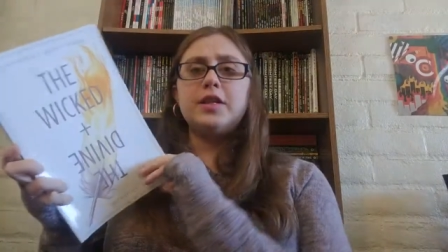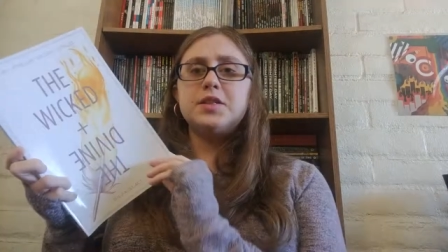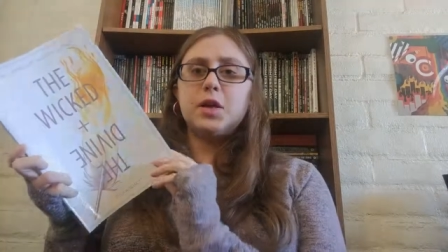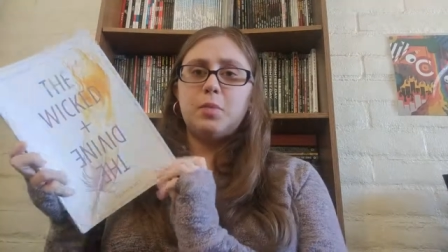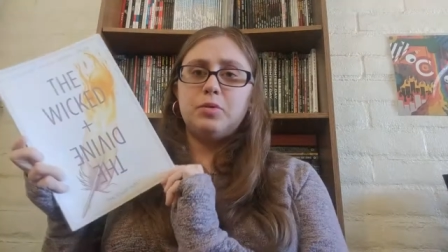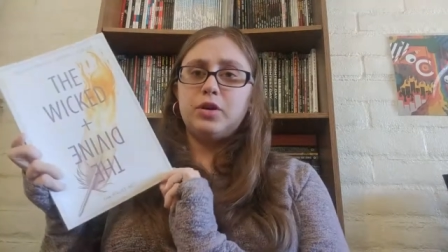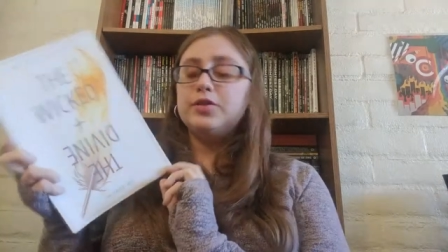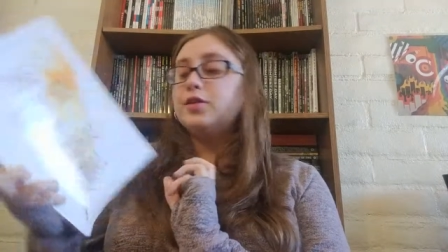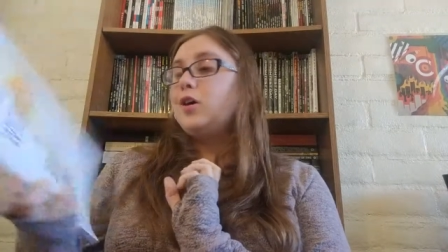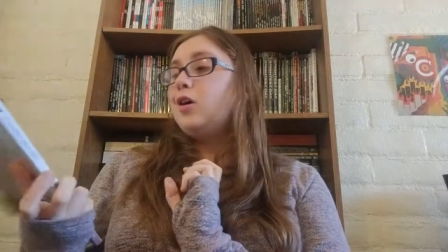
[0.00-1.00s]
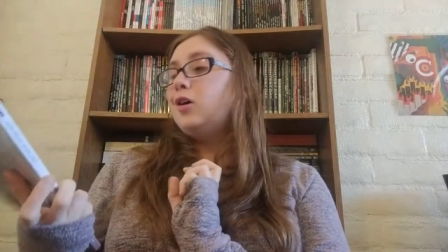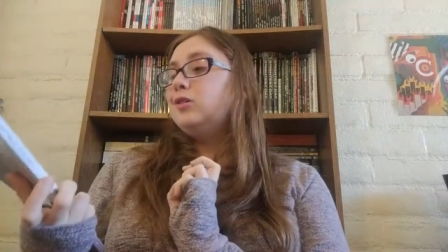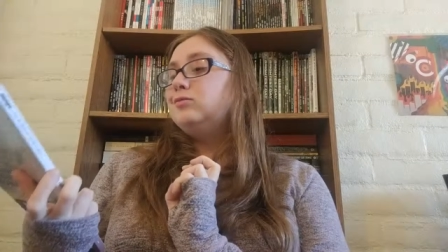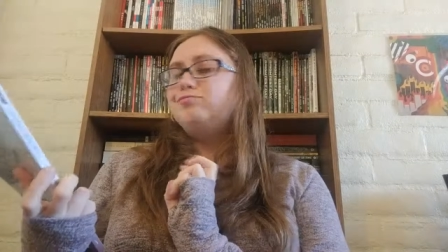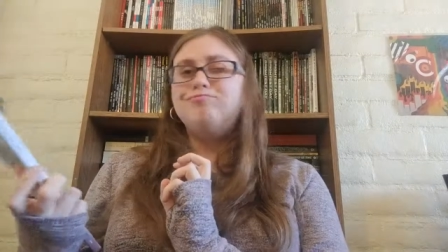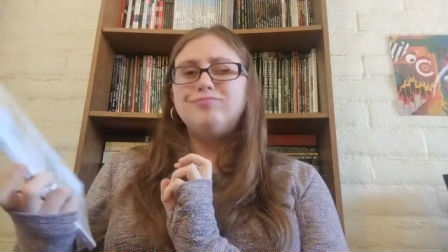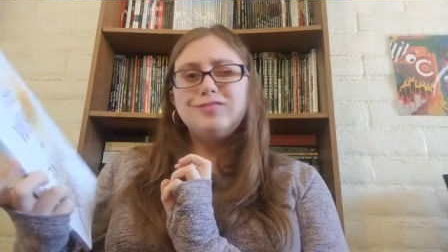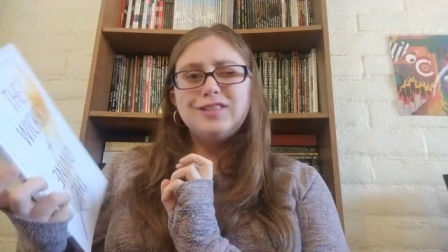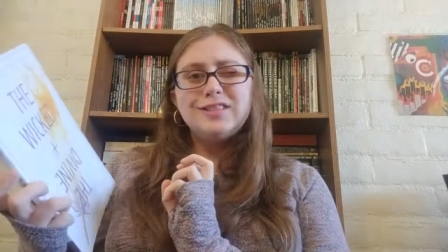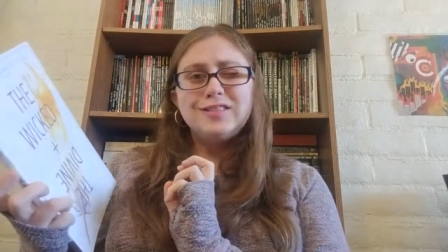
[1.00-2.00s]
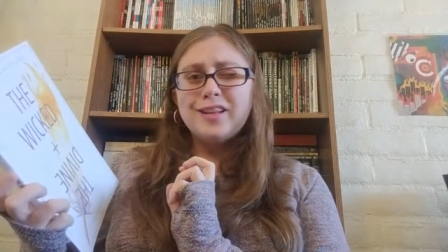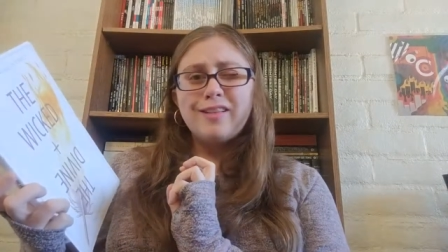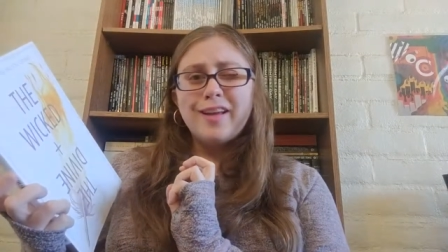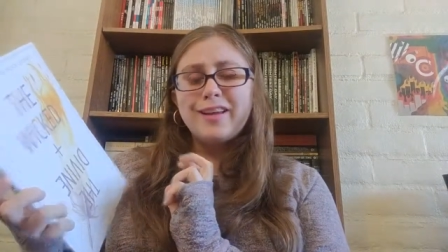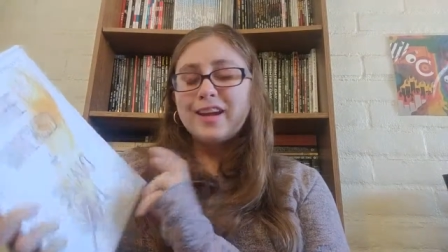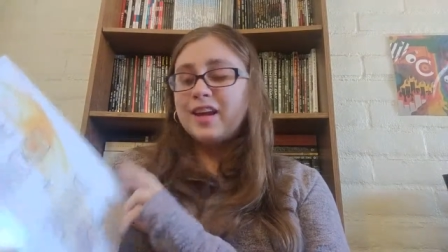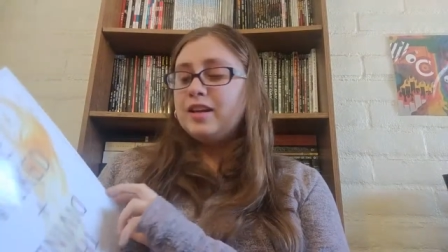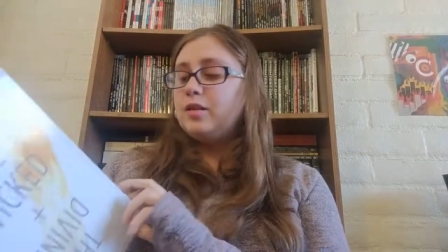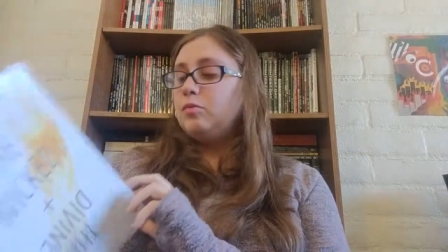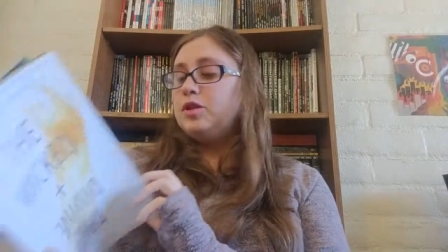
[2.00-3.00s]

read this a couple years ago, didn't really like it.